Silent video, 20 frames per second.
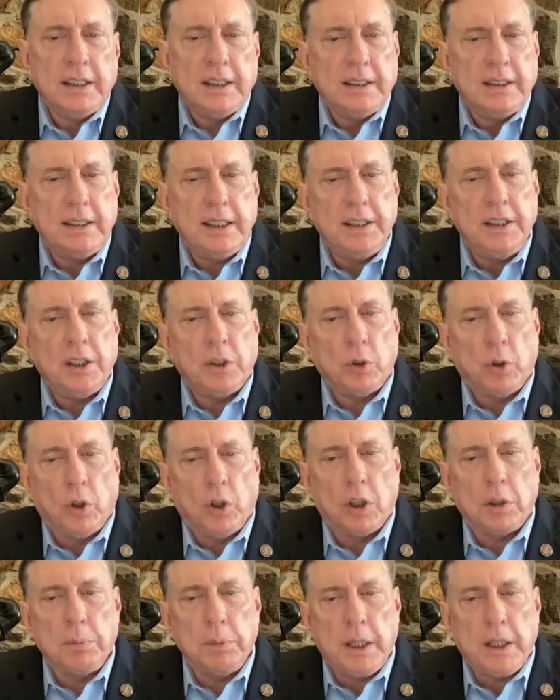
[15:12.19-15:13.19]
Then they're
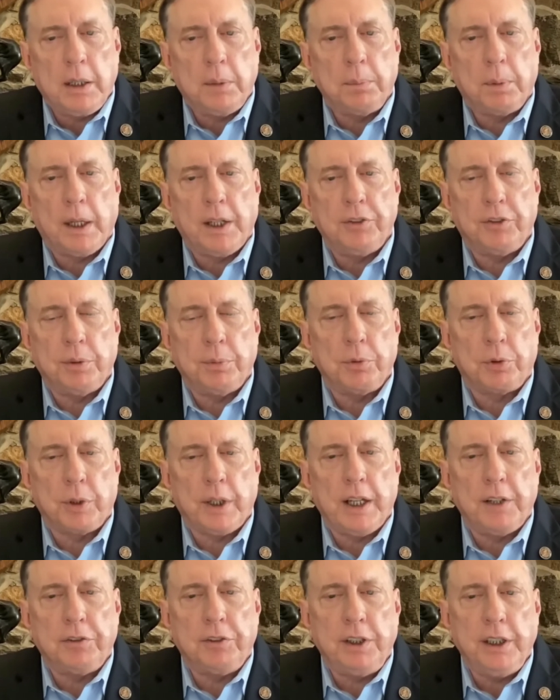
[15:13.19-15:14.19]
augmented by some
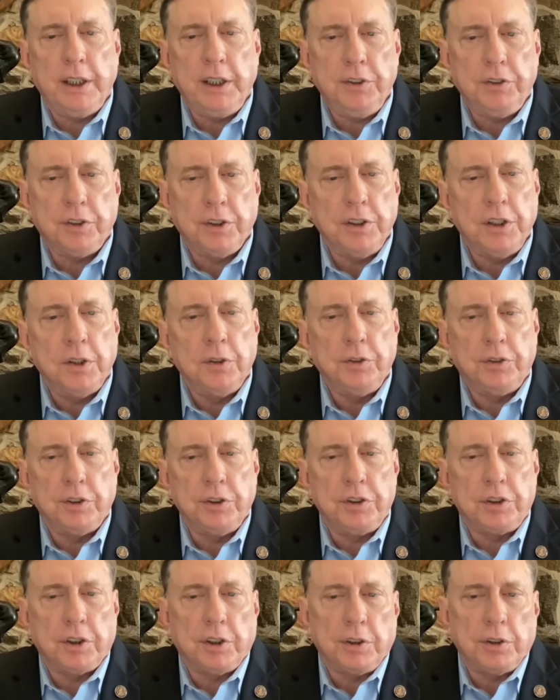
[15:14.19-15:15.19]
draftees, and those in
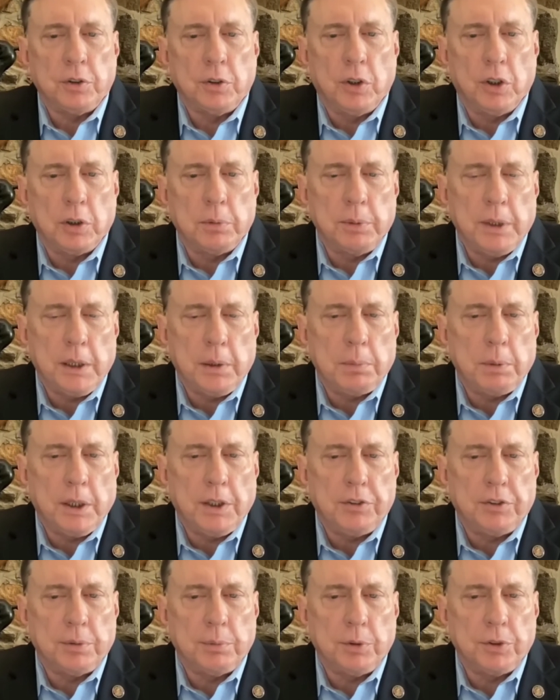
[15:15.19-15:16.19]
turn are augmented by
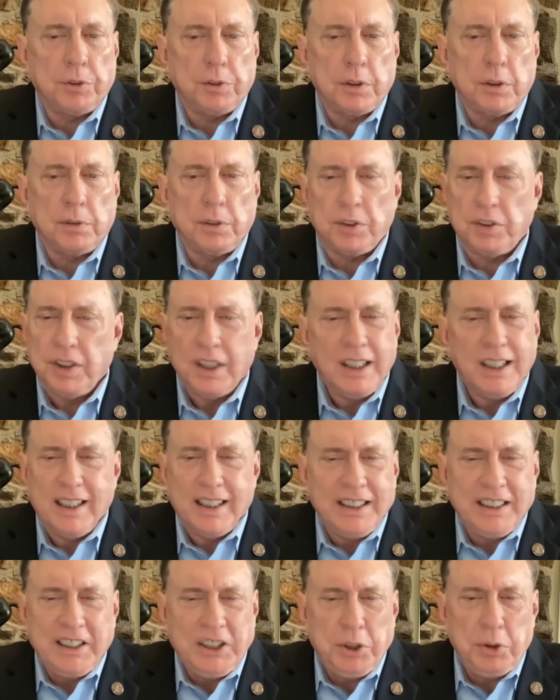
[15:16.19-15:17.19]
some reservists.
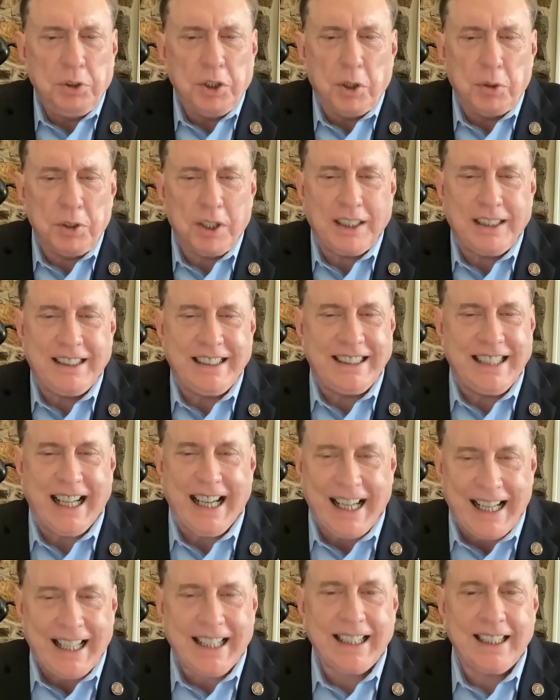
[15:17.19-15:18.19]
You don't
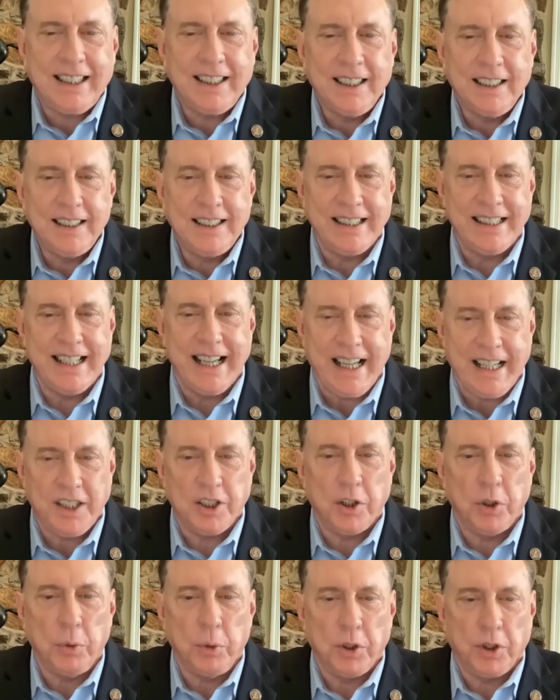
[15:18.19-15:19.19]
attack
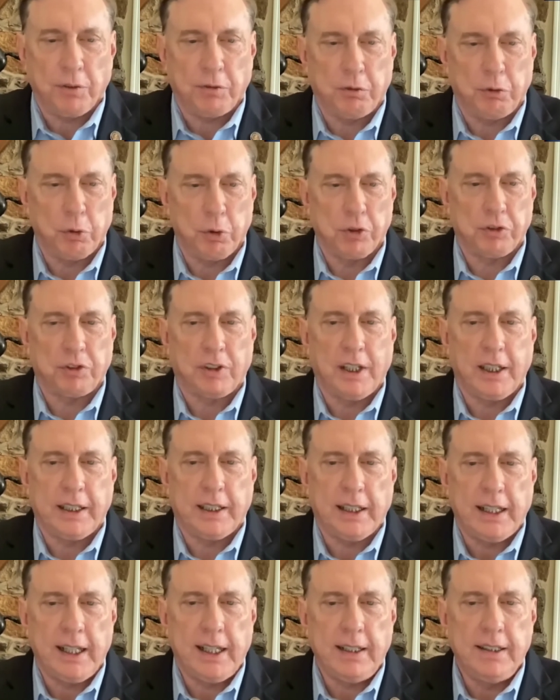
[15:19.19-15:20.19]
NATO with a force like
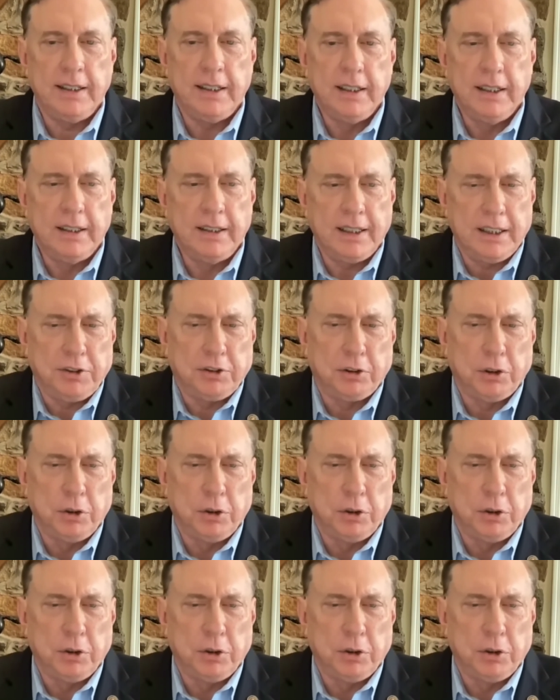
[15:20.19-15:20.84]
that. That's